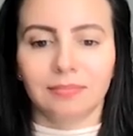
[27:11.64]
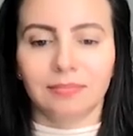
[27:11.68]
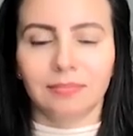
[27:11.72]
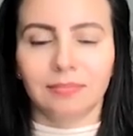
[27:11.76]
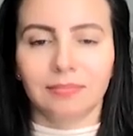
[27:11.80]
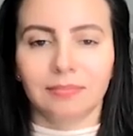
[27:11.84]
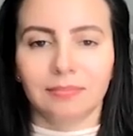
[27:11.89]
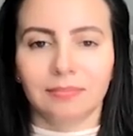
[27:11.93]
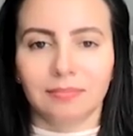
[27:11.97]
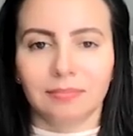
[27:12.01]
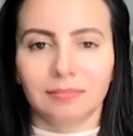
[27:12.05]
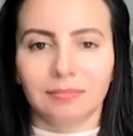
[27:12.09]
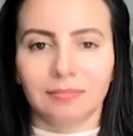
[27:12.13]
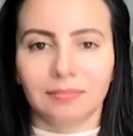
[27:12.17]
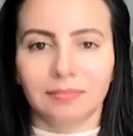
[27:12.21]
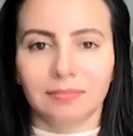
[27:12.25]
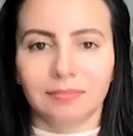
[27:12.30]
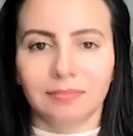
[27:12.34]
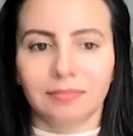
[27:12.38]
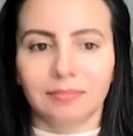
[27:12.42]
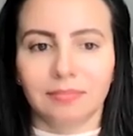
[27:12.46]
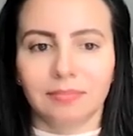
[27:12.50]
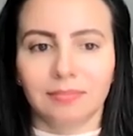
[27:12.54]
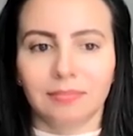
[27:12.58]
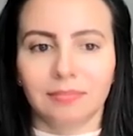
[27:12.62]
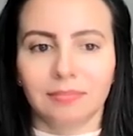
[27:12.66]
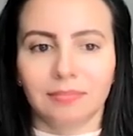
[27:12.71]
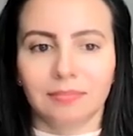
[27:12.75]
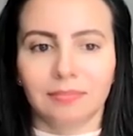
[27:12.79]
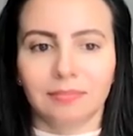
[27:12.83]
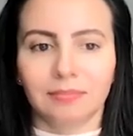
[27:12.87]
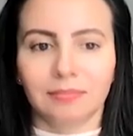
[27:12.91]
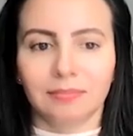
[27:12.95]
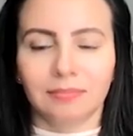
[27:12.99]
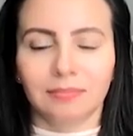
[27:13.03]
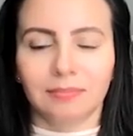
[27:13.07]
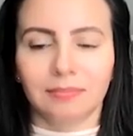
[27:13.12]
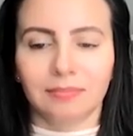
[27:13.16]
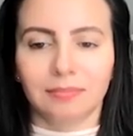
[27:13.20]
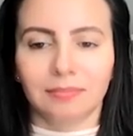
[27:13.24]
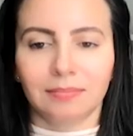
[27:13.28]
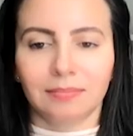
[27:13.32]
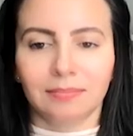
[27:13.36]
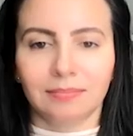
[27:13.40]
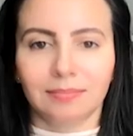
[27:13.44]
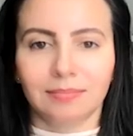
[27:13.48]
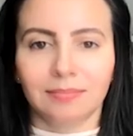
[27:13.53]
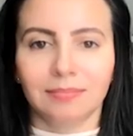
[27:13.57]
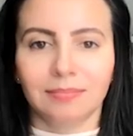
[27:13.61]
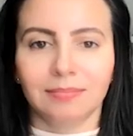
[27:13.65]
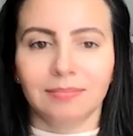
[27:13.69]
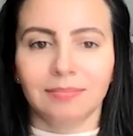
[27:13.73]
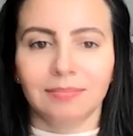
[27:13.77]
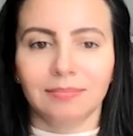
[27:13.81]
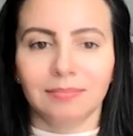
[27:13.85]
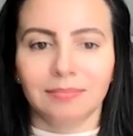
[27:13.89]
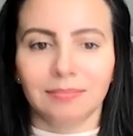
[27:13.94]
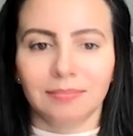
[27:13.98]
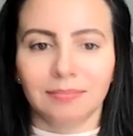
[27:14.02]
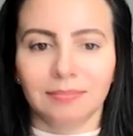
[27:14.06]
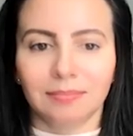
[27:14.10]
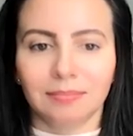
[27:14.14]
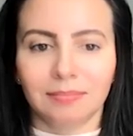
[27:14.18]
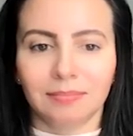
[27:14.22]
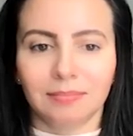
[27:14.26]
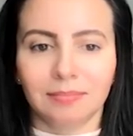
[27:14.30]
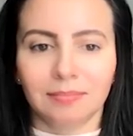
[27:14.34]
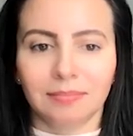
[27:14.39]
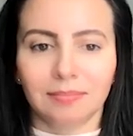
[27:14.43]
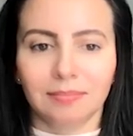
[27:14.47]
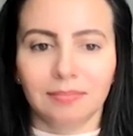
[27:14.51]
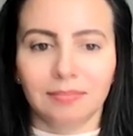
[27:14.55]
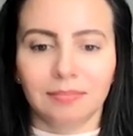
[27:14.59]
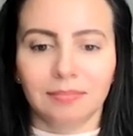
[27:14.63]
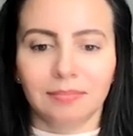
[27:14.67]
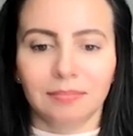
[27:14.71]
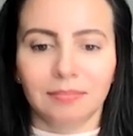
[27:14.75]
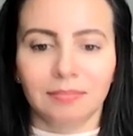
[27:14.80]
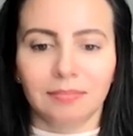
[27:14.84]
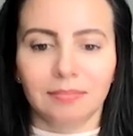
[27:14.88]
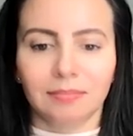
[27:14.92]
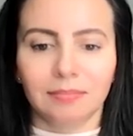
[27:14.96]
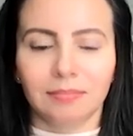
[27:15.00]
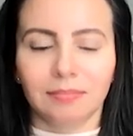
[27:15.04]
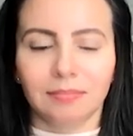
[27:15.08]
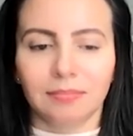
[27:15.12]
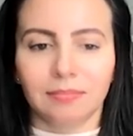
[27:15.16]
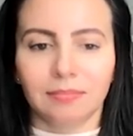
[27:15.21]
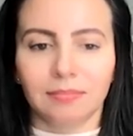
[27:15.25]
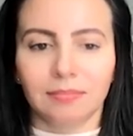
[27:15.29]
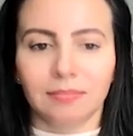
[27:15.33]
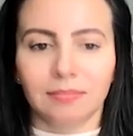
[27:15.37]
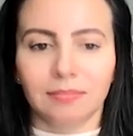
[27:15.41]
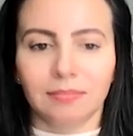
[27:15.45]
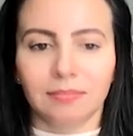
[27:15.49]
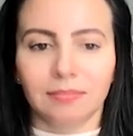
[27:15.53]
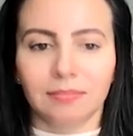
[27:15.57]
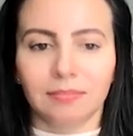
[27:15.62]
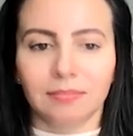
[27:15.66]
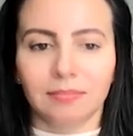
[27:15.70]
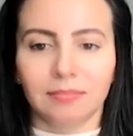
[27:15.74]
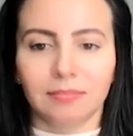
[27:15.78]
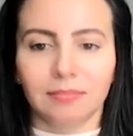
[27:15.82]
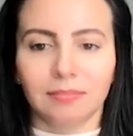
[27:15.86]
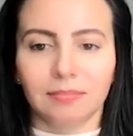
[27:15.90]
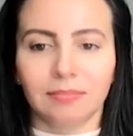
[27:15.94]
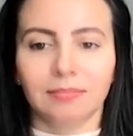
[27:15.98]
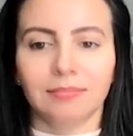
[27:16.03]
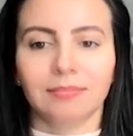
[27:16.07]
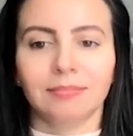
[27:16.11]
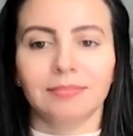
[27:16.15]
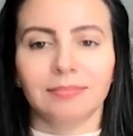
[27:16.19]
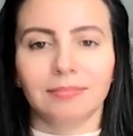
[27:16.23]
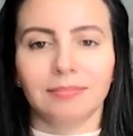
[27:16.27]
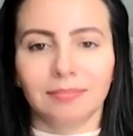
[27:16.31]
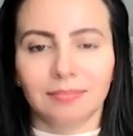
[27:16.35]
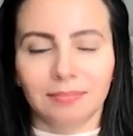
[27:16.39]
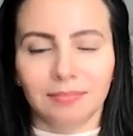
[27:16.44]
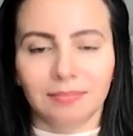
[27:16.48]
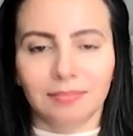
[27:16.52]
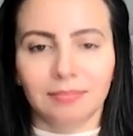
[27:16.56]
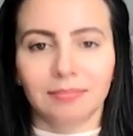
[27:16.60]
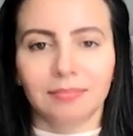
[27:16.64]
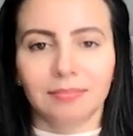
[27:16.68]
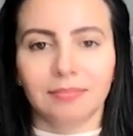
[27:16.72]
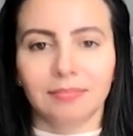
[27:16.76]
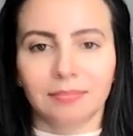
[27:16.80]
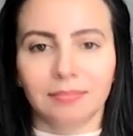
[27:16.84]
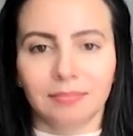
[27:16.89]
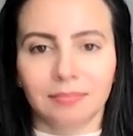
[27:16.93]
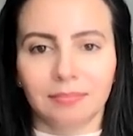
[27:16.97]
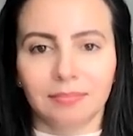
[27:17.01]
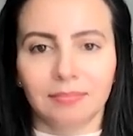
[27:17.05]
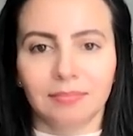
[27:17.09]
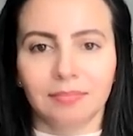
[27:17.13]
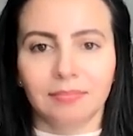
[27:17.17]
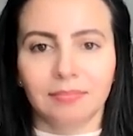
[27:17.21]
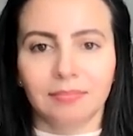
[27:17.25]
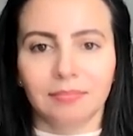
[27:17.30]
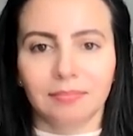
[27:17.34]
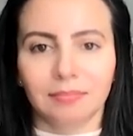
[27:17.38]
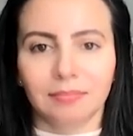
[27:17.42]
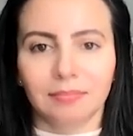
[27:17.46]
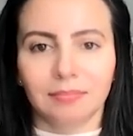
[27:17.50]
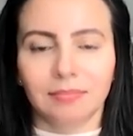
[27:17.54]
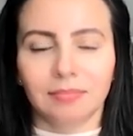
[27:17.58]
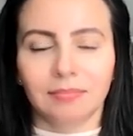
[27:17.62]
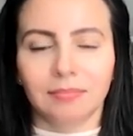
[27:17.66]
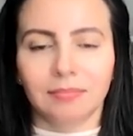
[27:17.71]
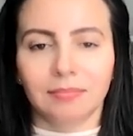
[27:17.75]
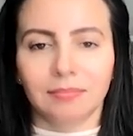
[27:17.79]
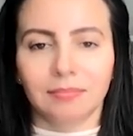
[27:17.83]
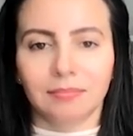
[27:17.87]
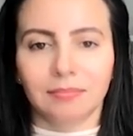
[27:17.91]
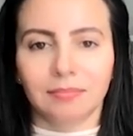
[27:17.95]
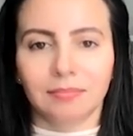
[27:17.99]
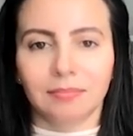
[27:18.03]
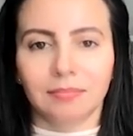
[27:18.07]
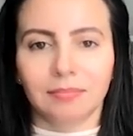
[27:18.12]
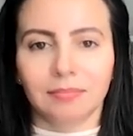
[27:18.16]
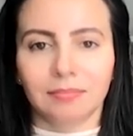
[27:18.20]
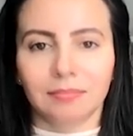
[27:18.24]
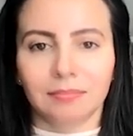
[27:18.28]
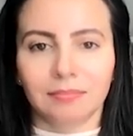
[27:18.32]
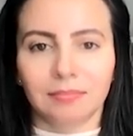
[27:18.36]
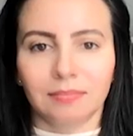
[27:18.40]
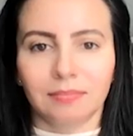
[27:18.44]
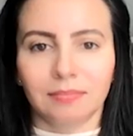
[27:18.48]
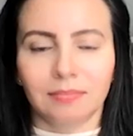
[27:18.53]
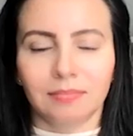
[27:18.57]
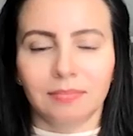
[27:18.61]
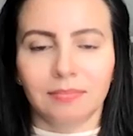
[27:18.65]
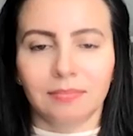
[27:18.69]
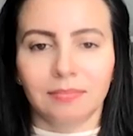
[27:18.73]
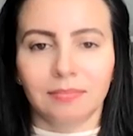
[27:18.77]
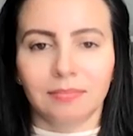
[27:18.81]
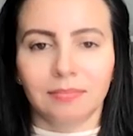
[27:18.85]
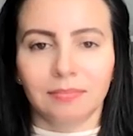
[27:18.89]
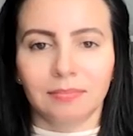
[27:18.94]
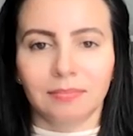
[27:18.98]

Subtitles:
The person shown says nothing.